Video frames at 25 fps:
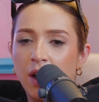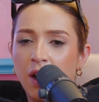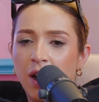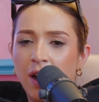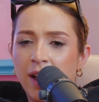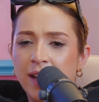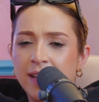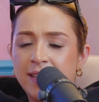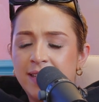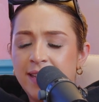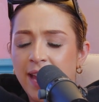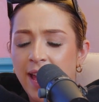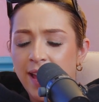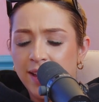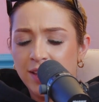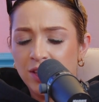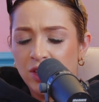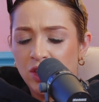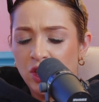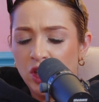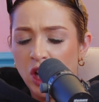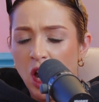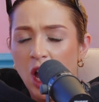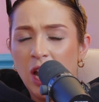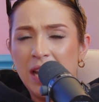I
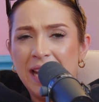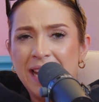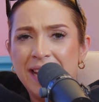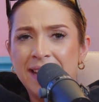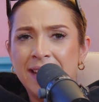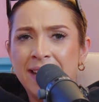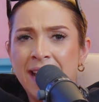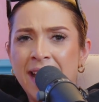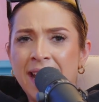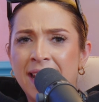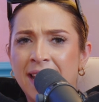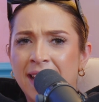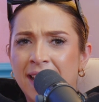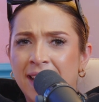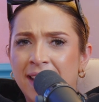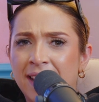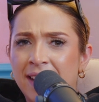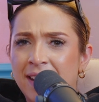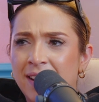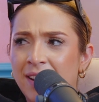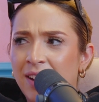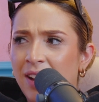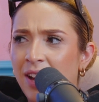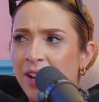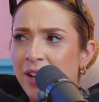text Charlene and Ellie.
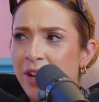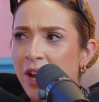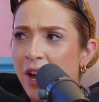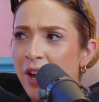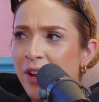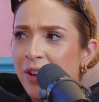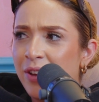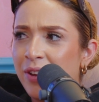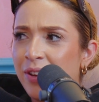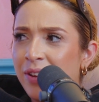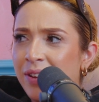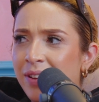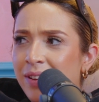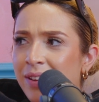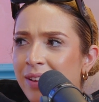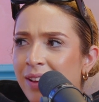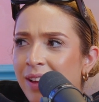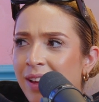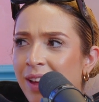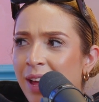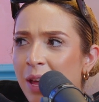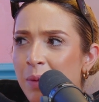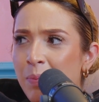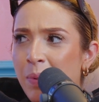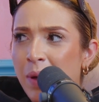I go,
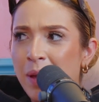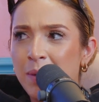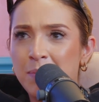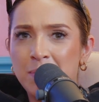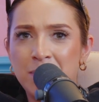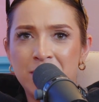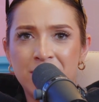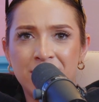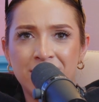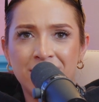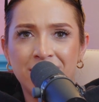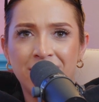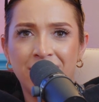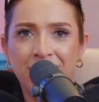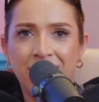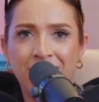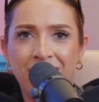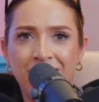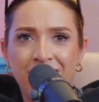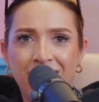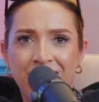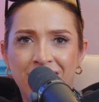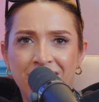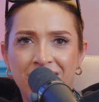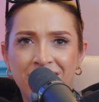hey babes,
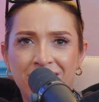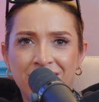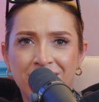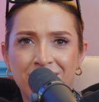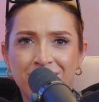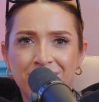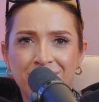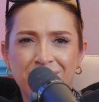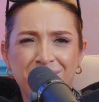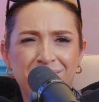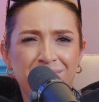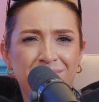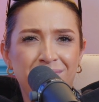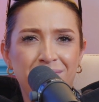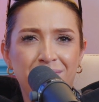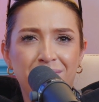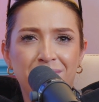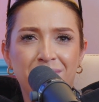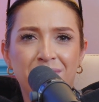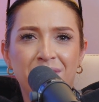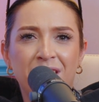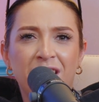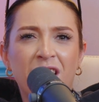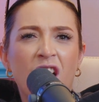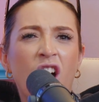your
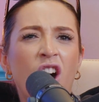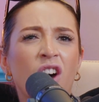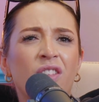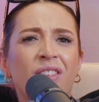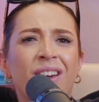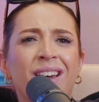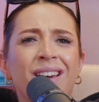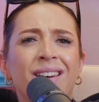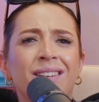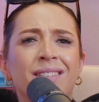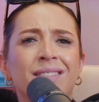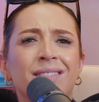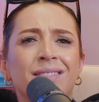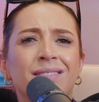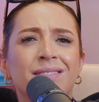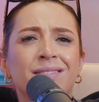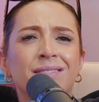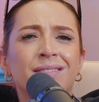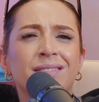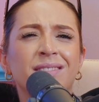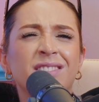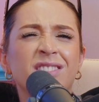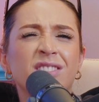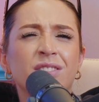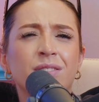car there?
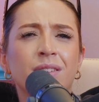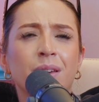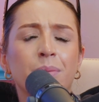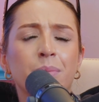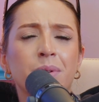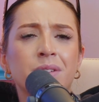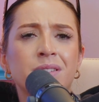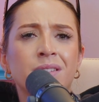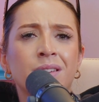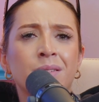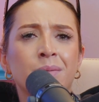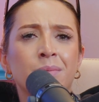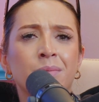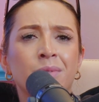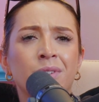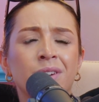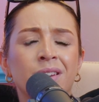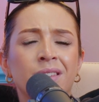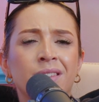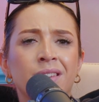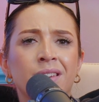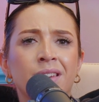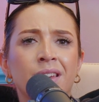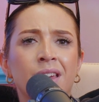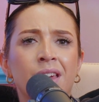Just getting picked up or
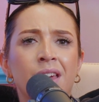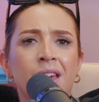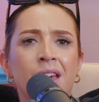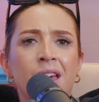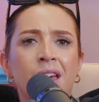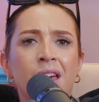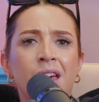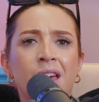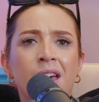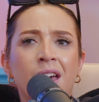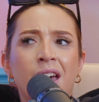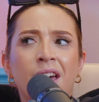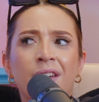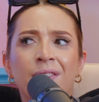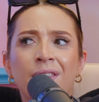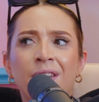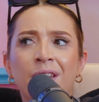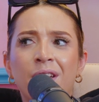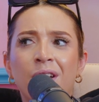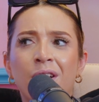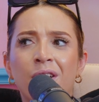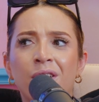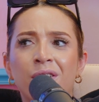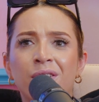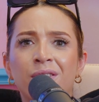anything? And they
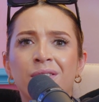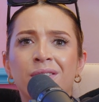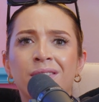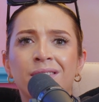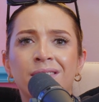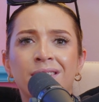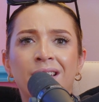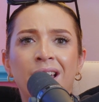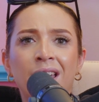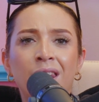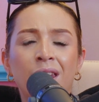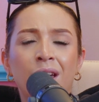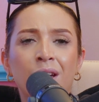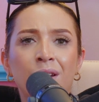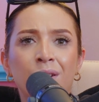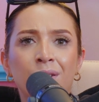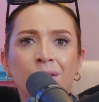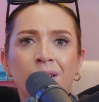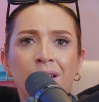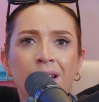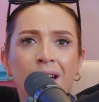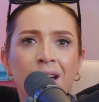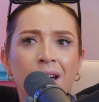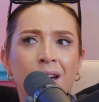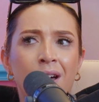go,
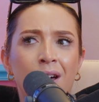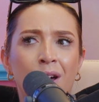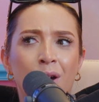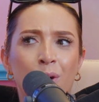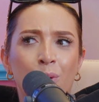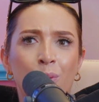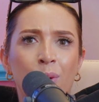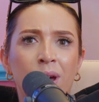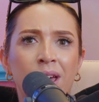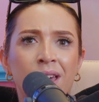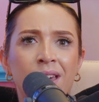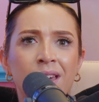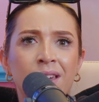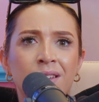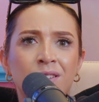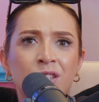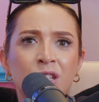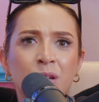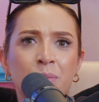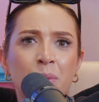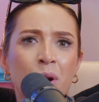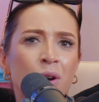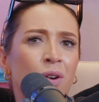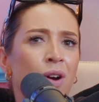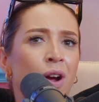hello, we're
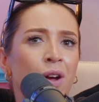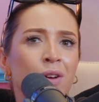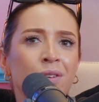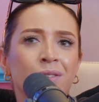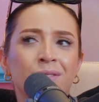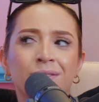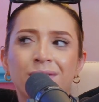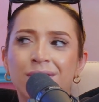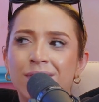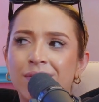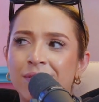tomorrow.